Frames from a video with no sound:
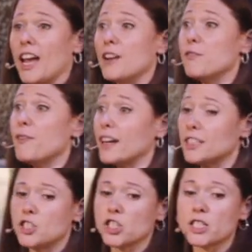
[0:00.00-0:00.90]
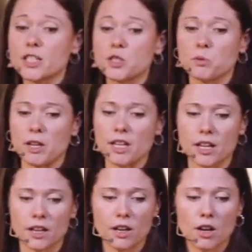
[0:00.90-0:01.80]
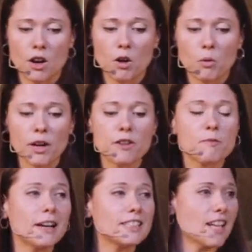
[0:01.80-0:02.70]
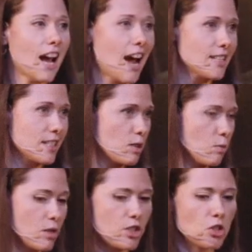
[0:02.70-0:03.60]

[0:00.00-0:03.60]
In fact, just this week, one of my tasks was